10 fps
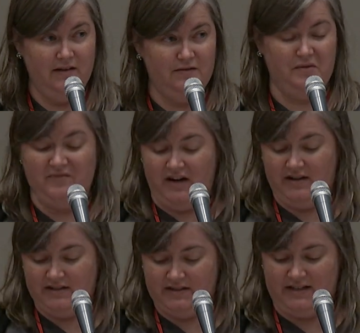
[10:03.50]
from
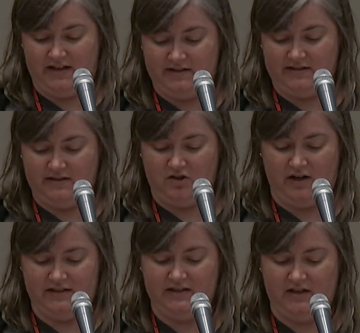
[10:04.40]
various states
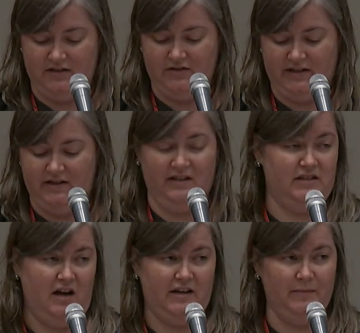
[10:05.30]
across the country,
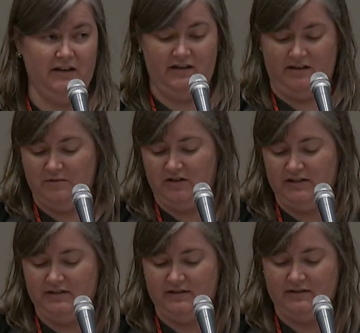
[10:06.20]
undocumented
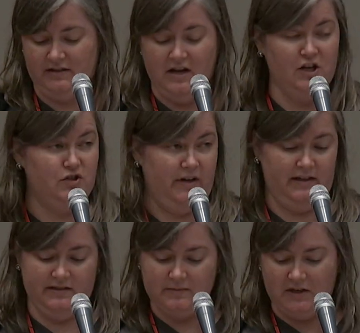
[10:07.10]
immigrants,
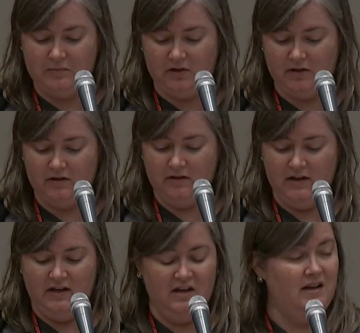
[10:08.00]
trans people,
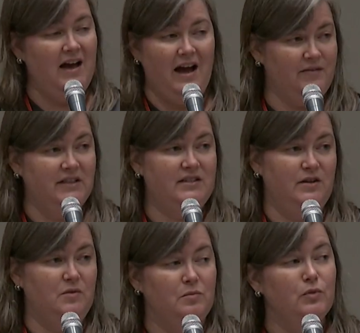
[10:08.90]
having
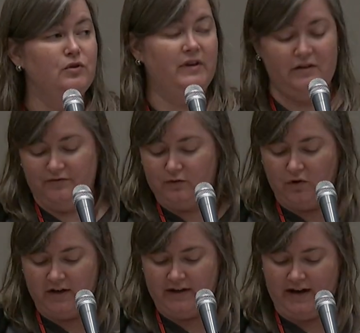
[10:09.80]
to move out of
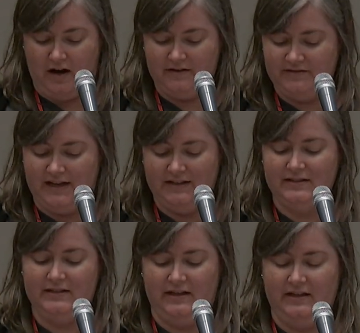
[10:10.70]
Florida, out of
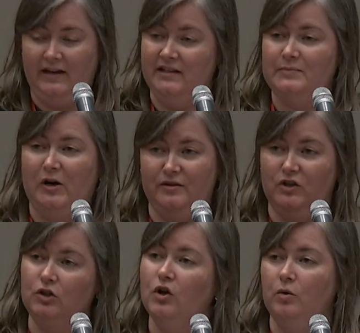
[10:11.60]
Tennessee, and it's part of a
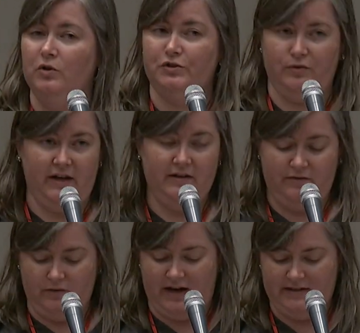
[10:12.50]
global trend of
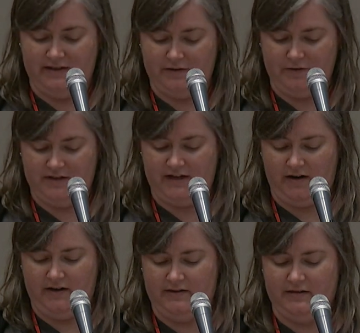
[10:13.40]
rising
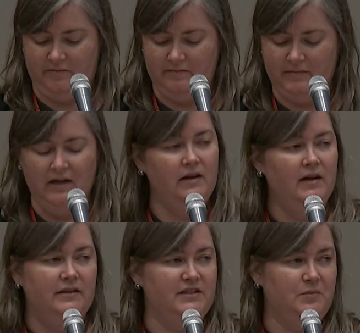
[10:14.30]
authoritarianism.
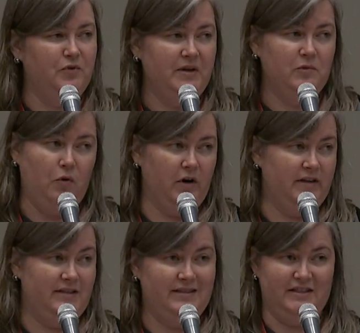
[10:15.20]
The Supreme Court
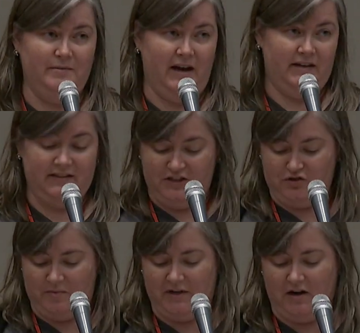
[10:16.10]
is systematically
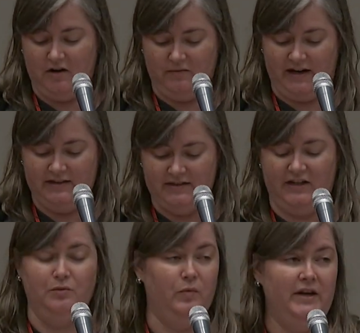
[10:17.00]
stripping our rights,
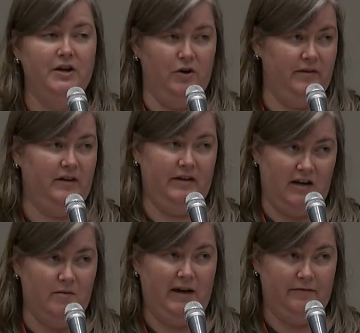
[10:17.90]
and we know they're going to
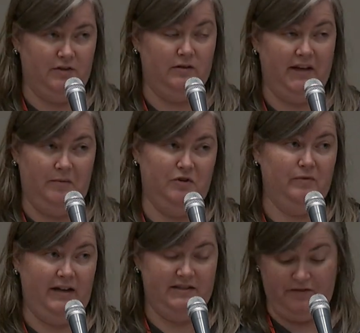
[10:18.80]
come after labor
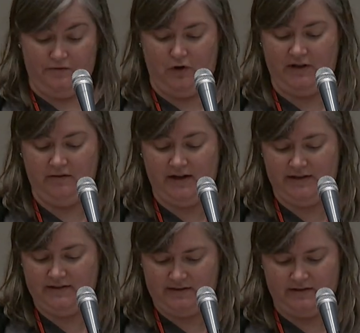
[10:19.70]
rights and voting
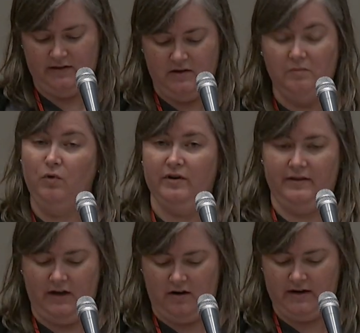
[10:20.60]
rights more than
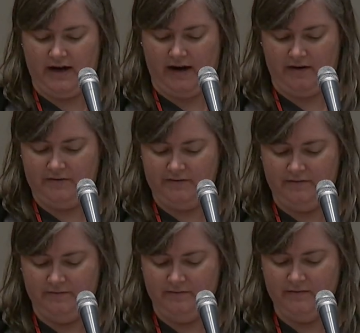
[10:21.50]
they already have.
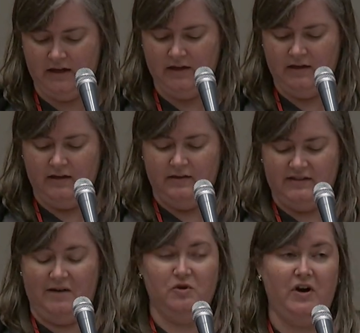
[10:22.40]
The
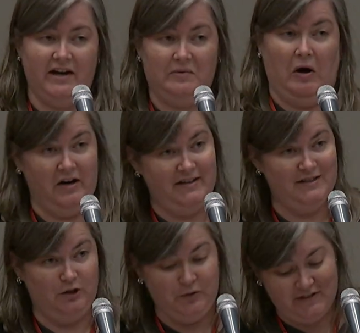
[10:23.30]
Democratic Party
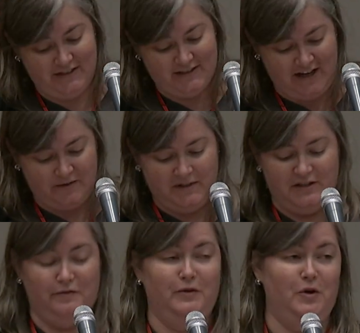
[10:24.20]
is losing segments
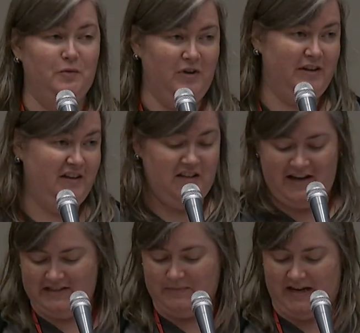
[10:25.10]
of their own working
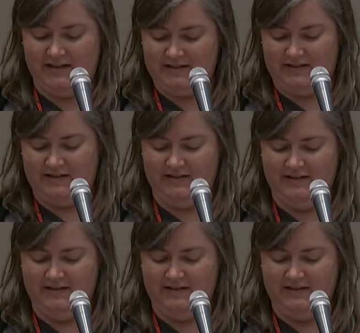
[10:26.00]
class base